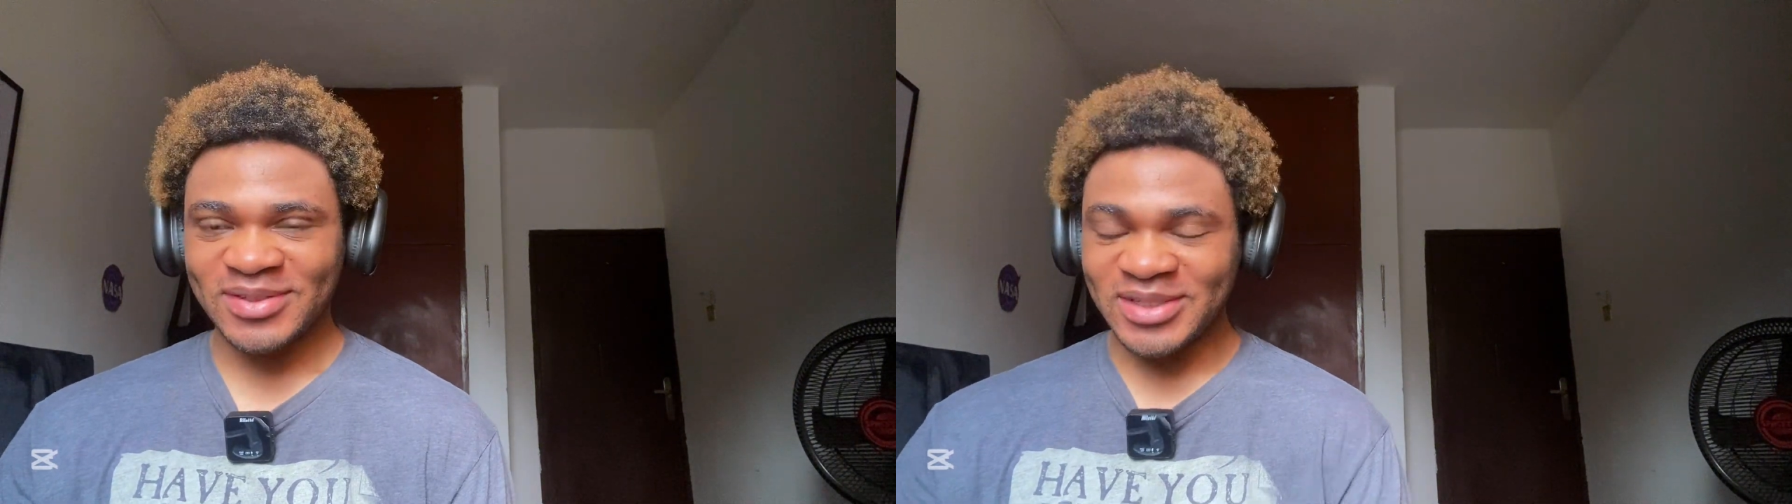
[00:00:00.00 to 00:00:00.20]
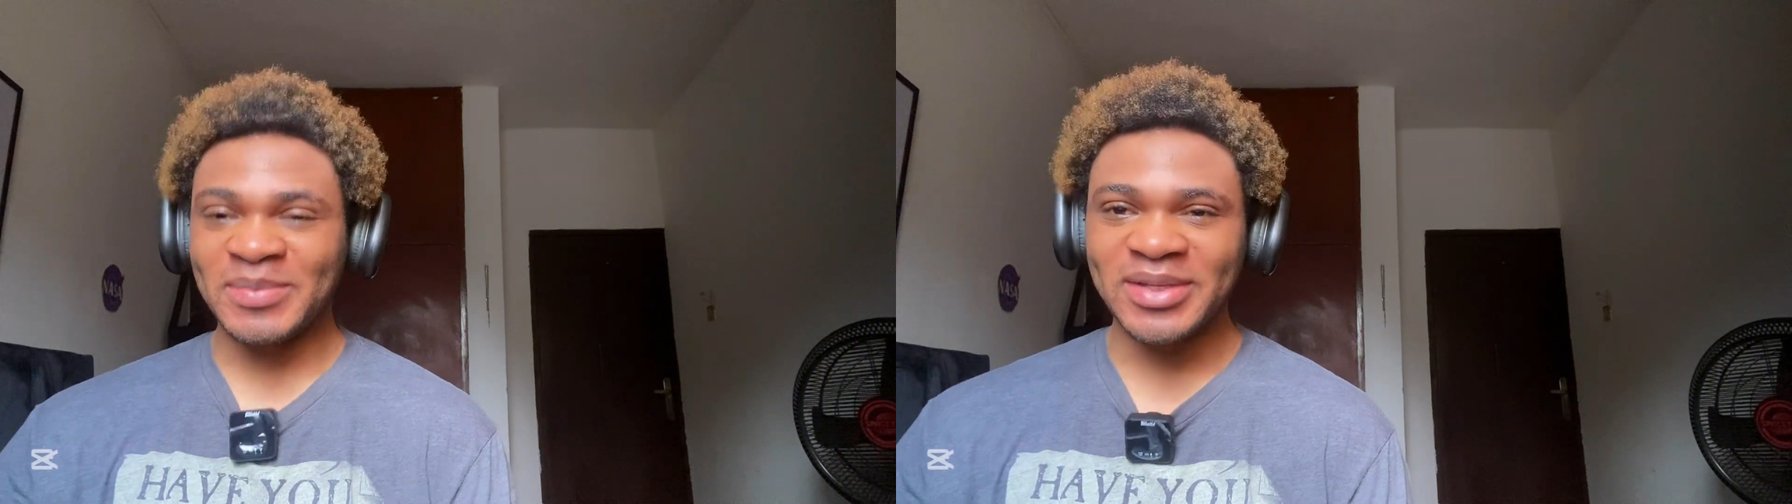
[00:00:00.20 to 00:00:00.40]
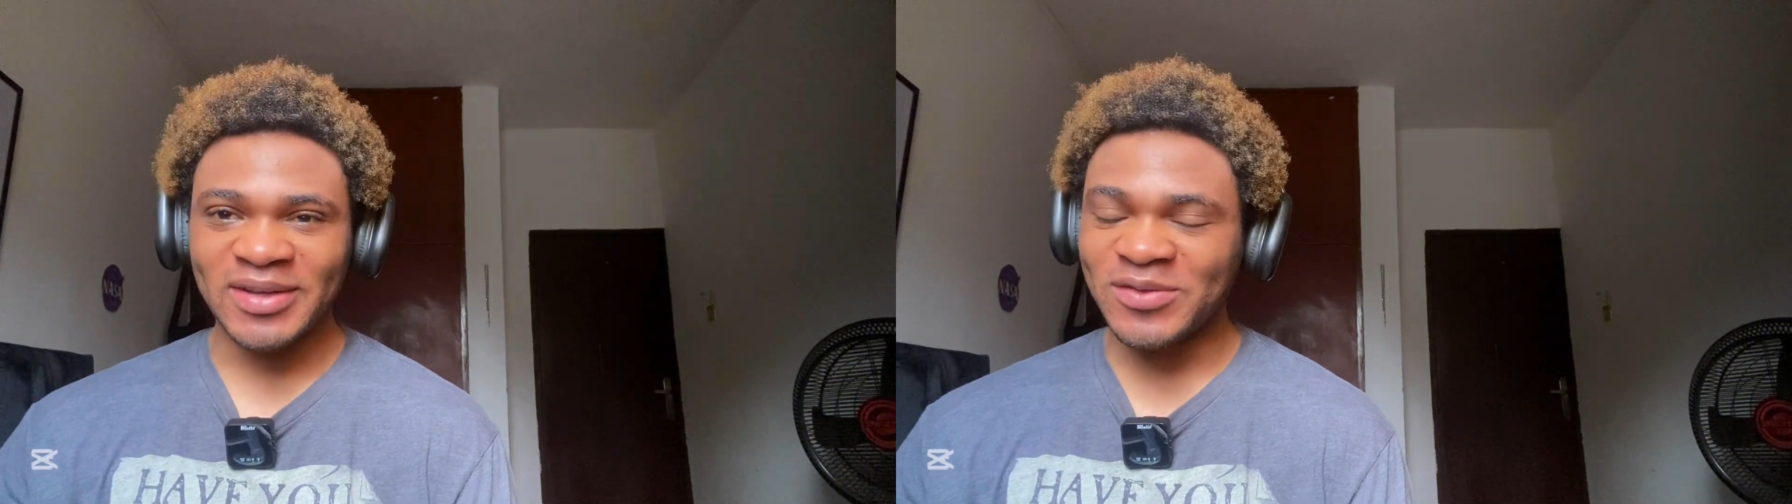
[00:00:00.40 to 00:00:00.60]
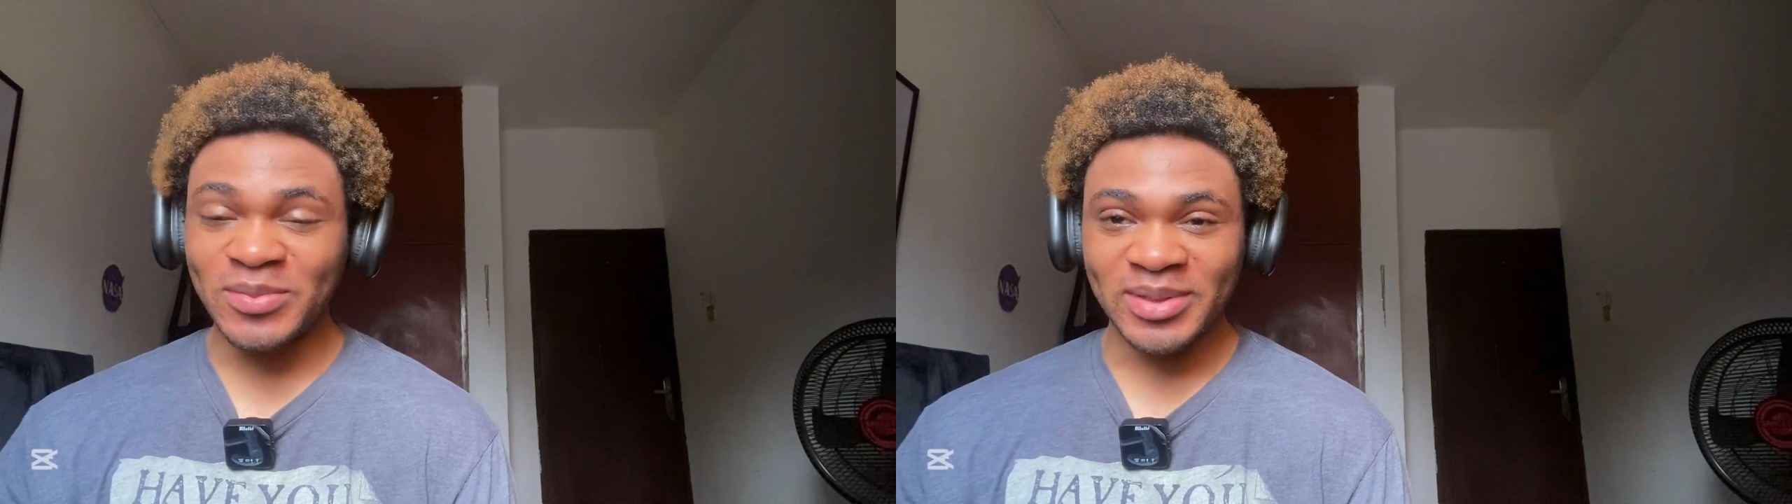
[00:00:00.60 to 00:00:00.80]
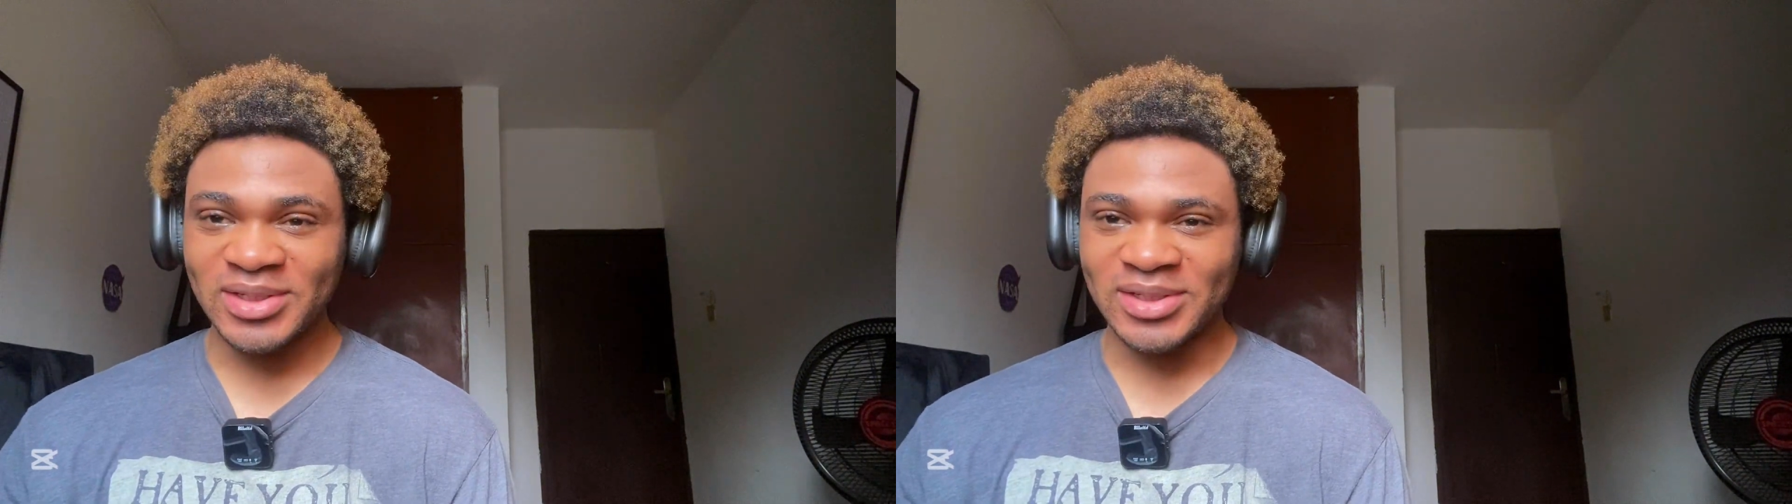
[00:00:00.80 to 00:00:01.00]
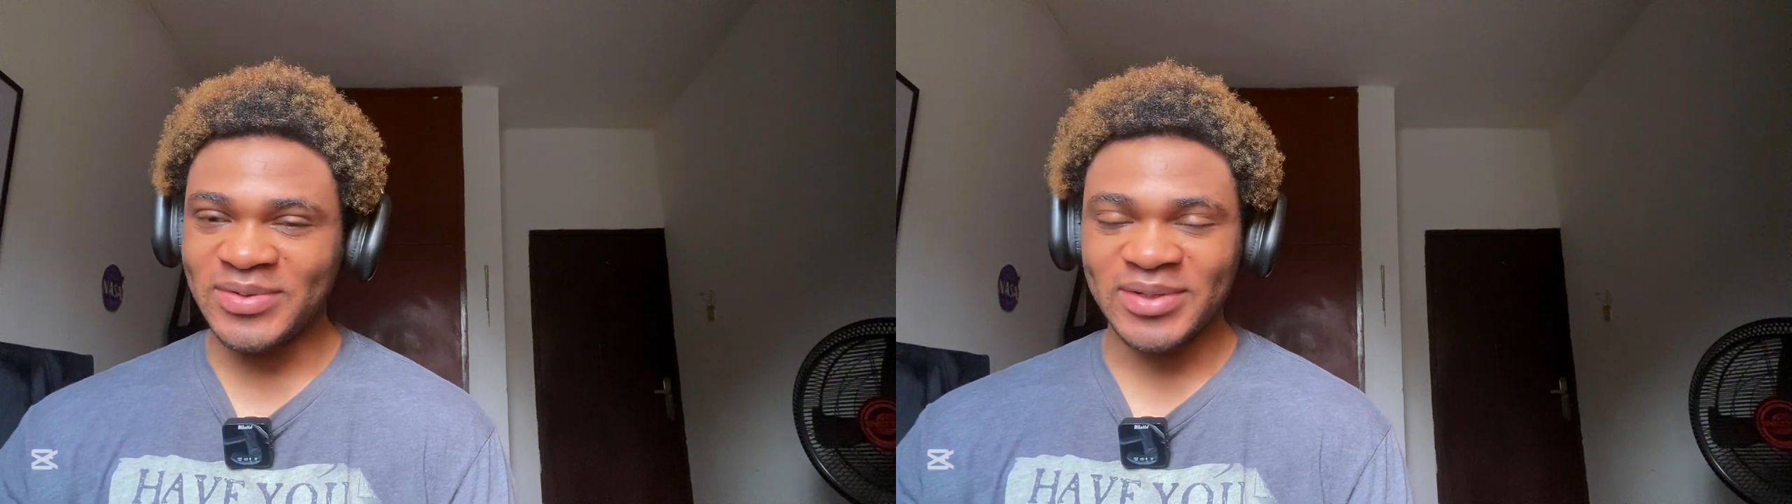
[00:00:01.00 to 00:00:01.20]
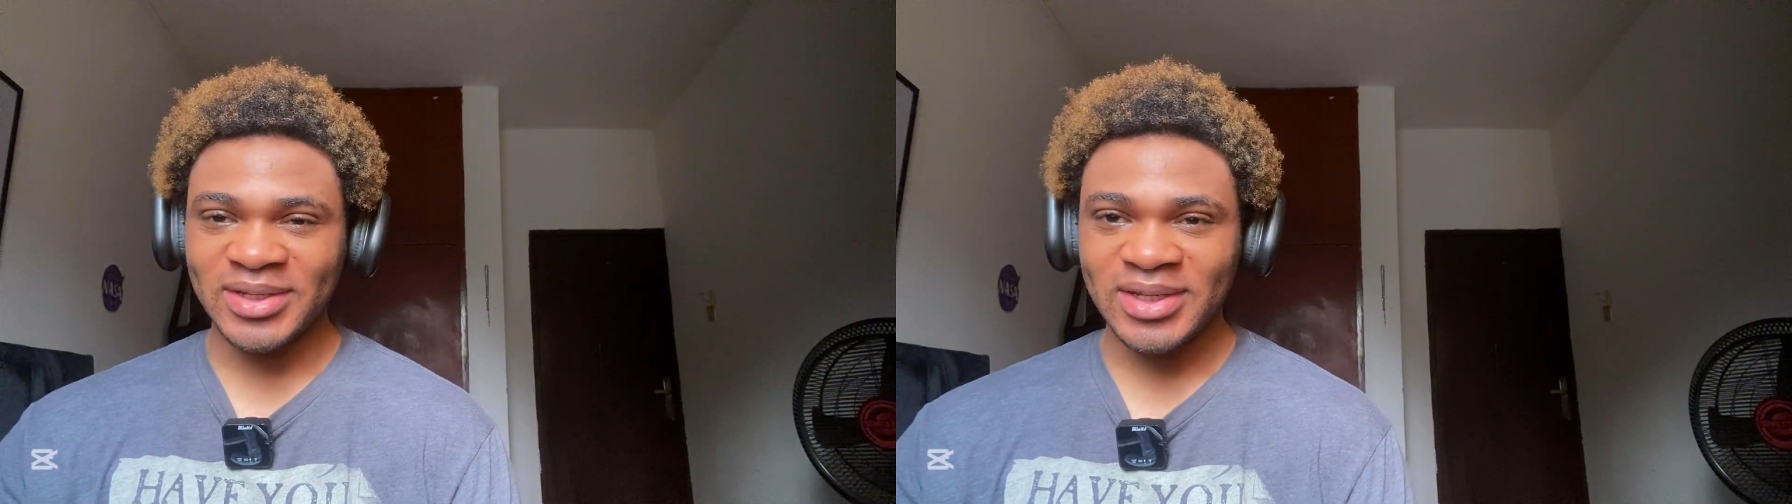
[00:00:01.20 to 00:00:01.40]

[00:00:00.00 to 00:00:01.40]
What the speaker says: Germany have so many history.